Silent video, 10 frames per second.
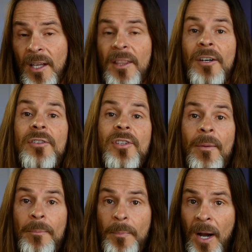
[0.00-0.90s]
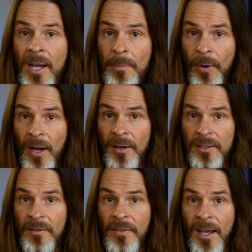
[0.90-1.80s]
there's some
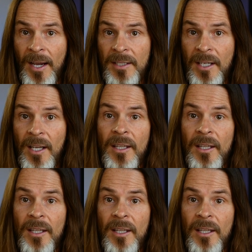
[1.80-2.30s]
byproduct of that